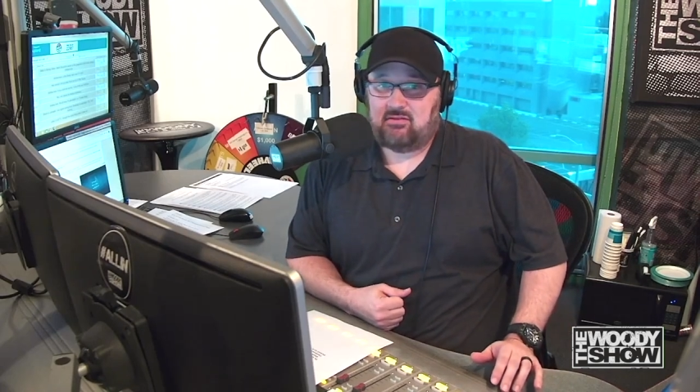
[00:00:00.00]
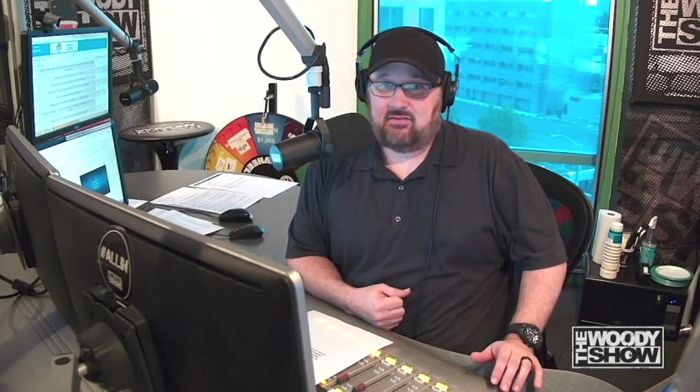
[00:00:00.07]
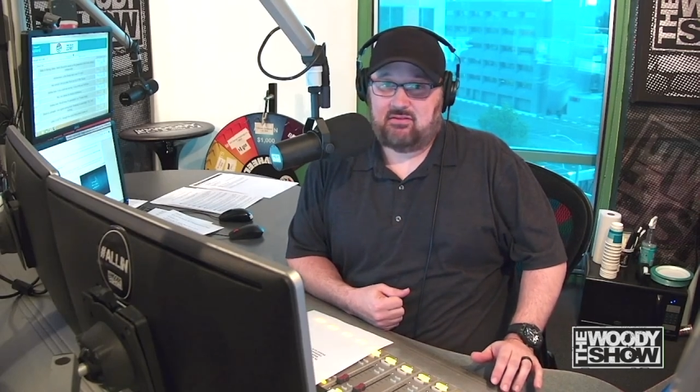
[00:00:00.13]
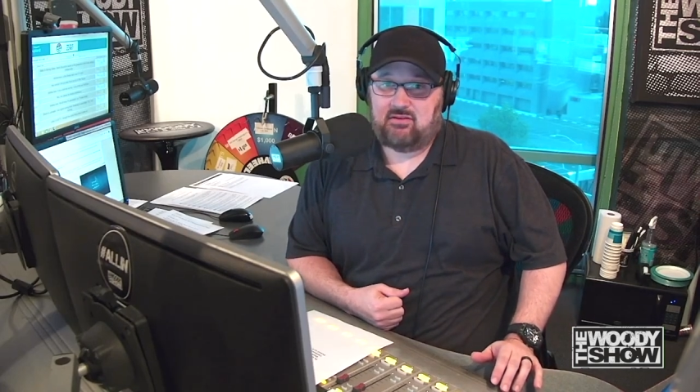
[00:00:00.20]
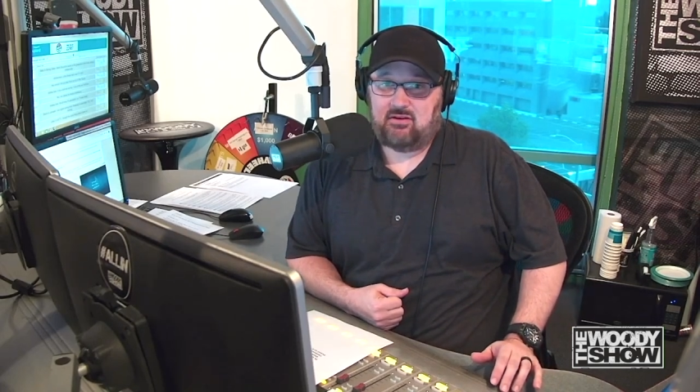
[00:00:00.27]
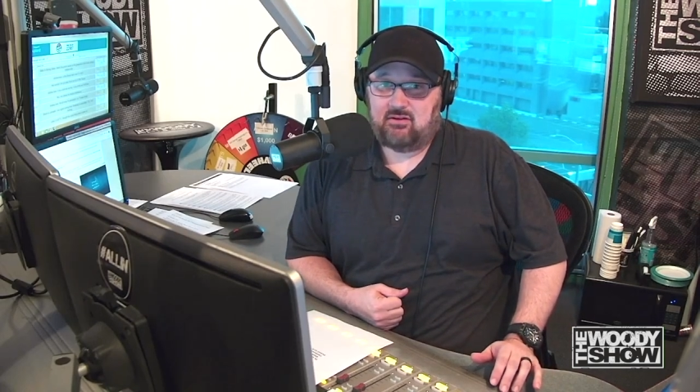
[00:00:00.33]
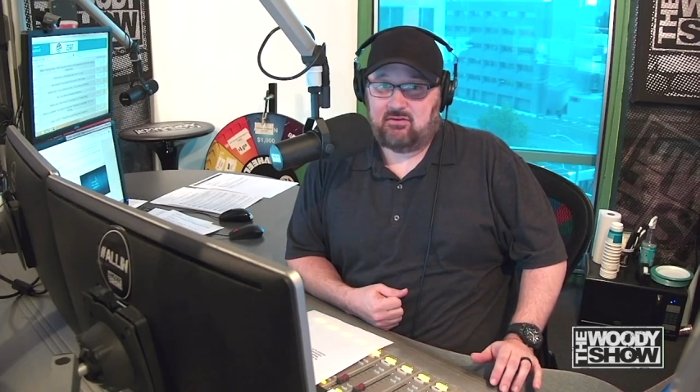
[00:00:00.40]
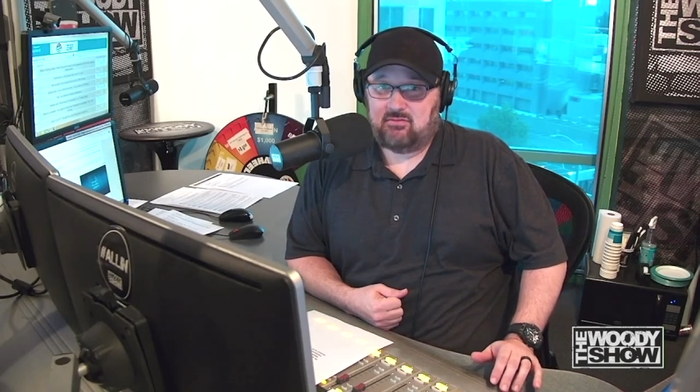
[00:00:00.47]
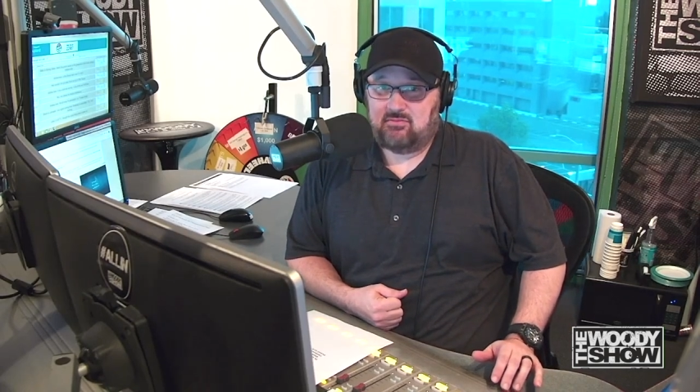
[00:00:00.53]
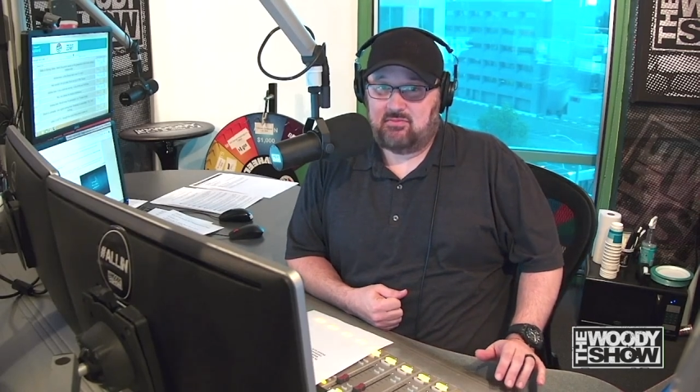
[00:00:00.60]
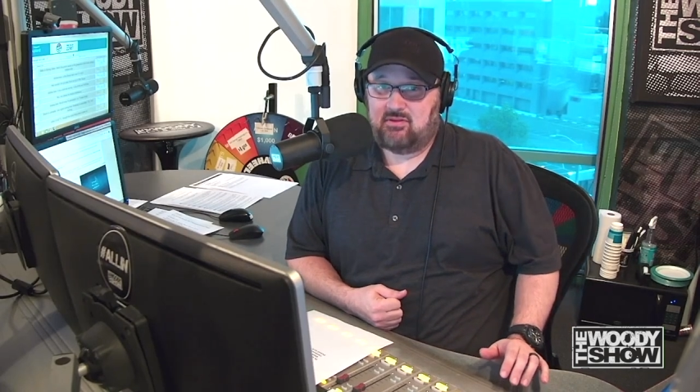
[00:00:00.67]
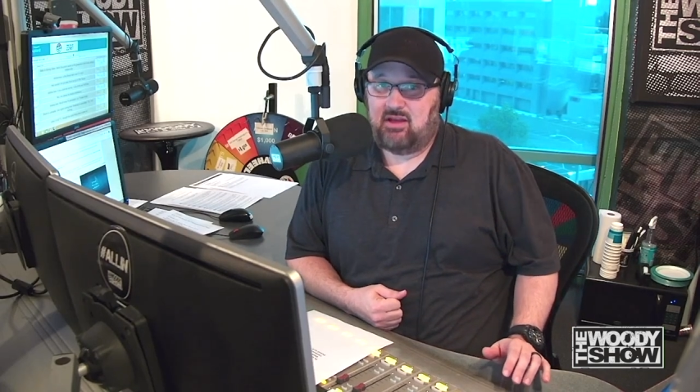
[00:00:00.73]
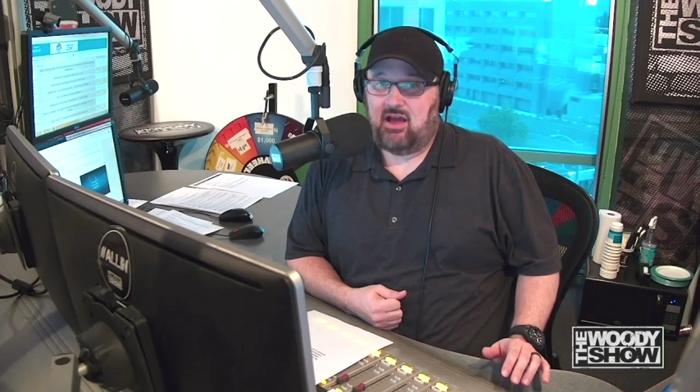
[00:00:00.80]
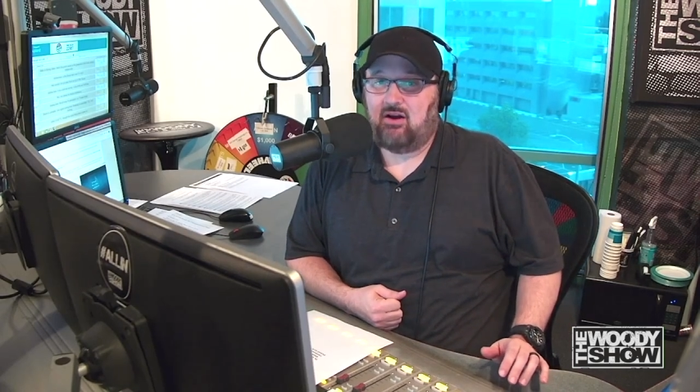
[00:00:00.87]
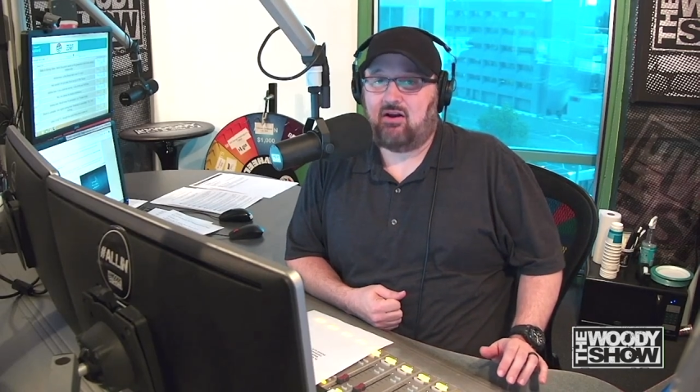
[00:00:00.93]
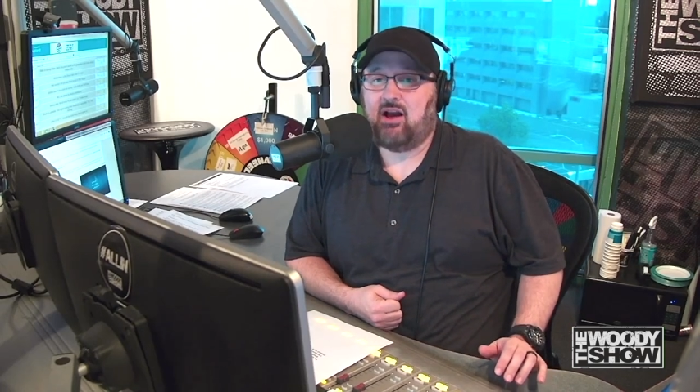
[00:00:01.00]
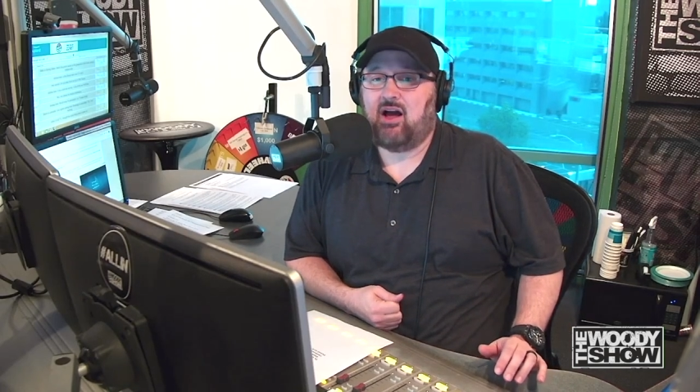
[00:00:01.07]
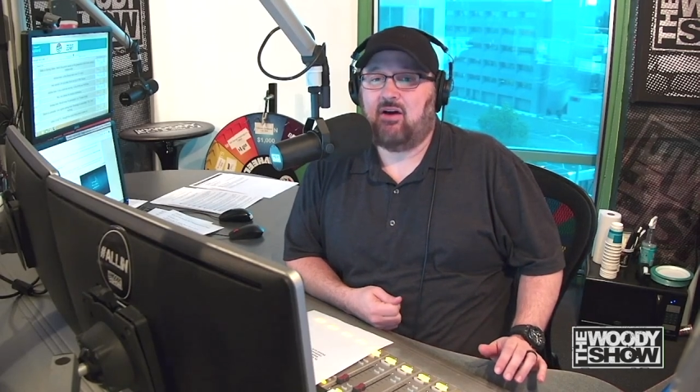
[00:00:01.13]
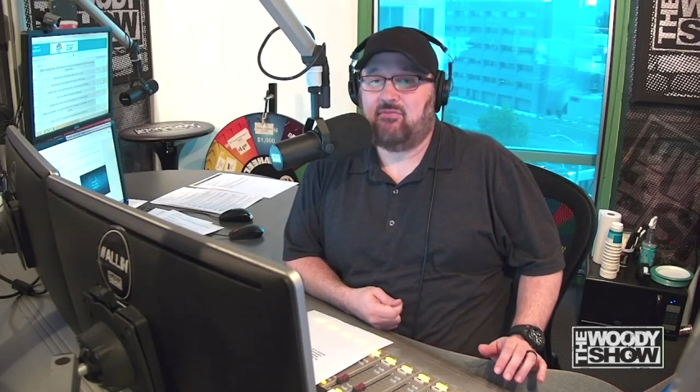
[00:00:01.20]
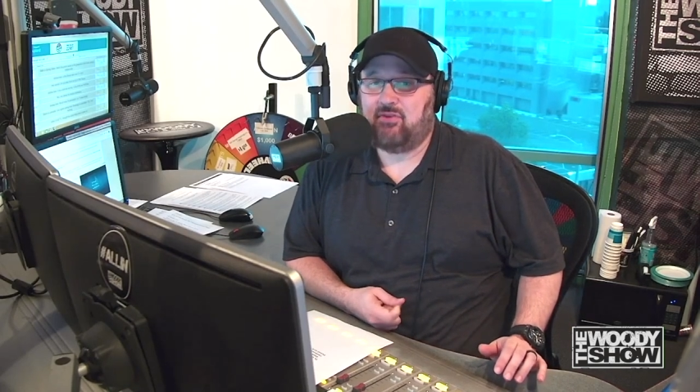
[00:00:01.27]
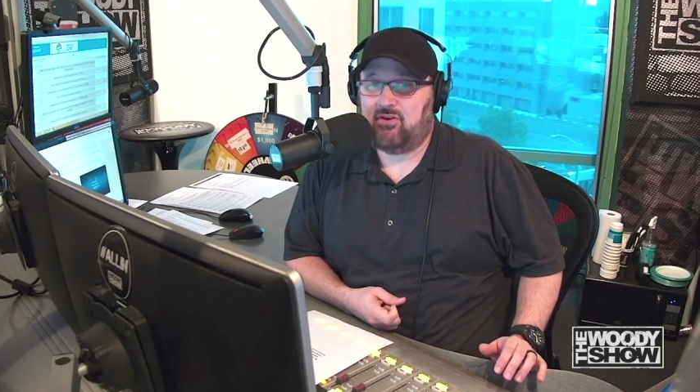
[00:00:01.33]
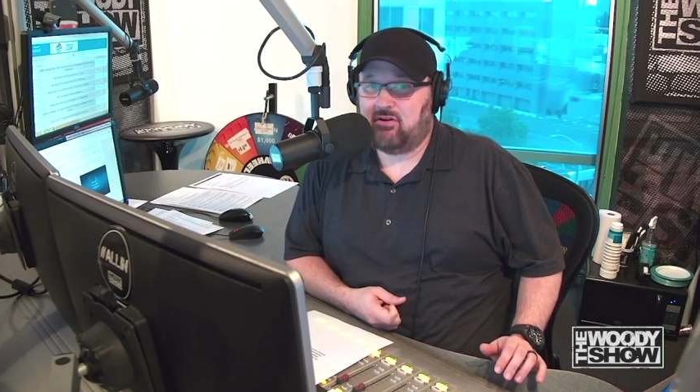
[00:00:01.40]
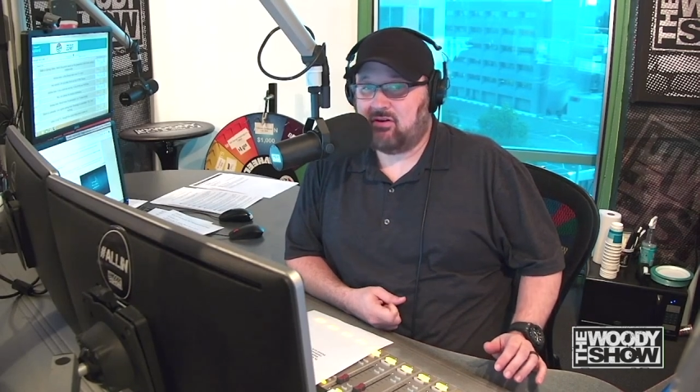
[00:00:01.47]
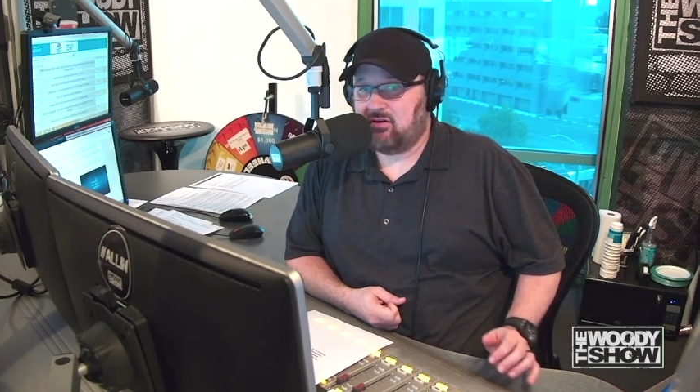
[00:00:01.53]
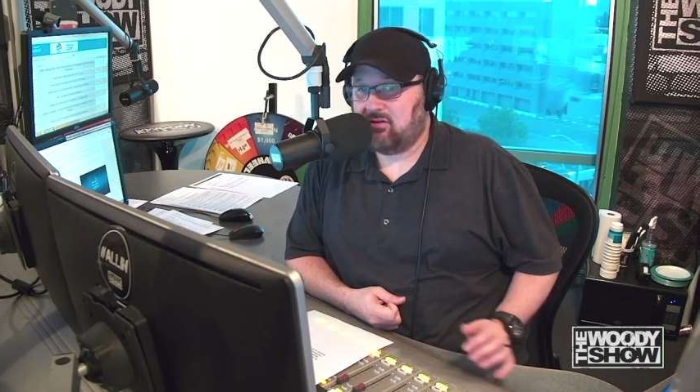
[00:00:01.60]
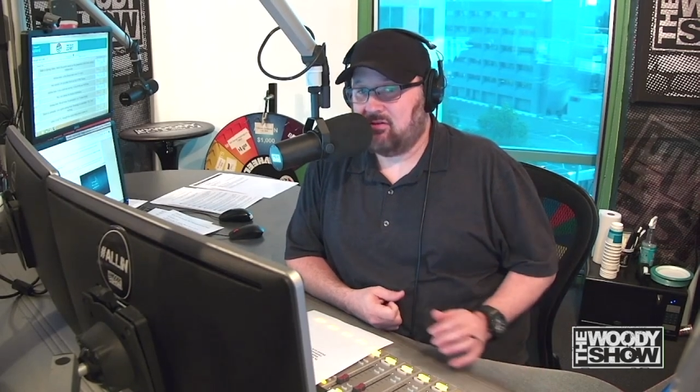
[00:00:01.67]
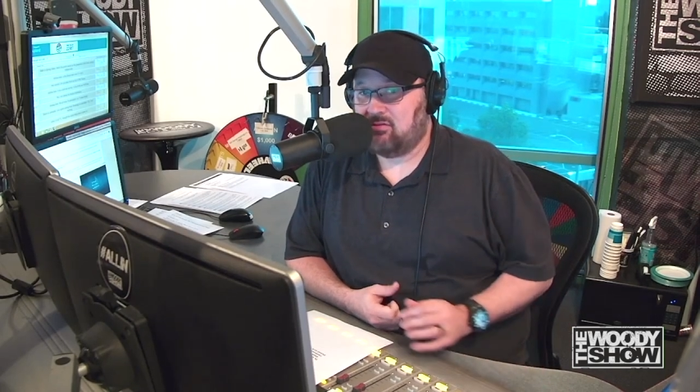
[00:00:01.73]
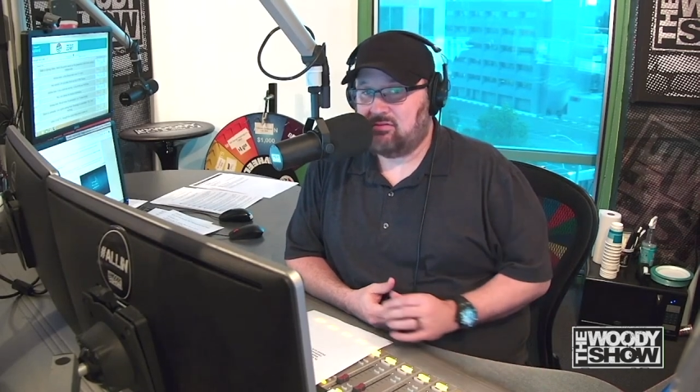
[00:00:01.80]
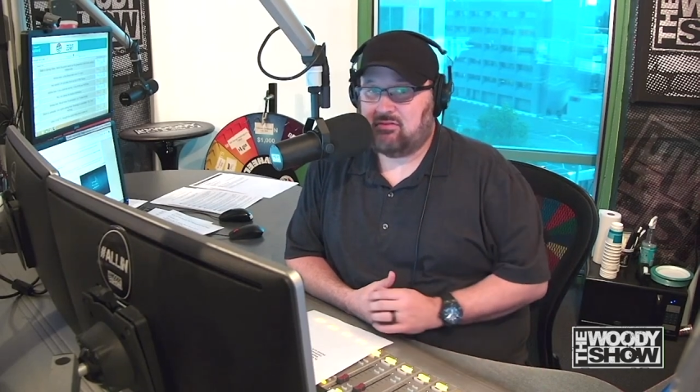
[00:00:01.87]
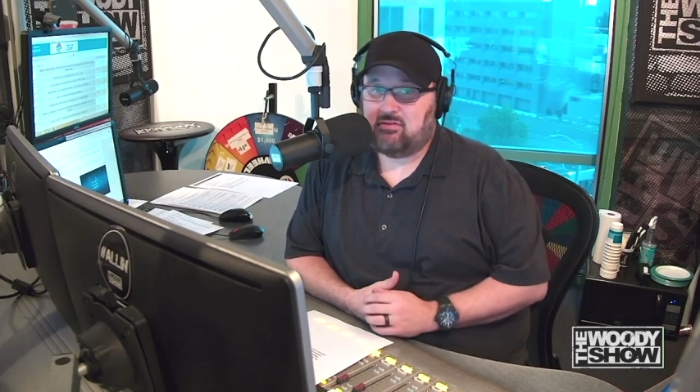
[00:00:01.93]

So Ooh, how confident are you?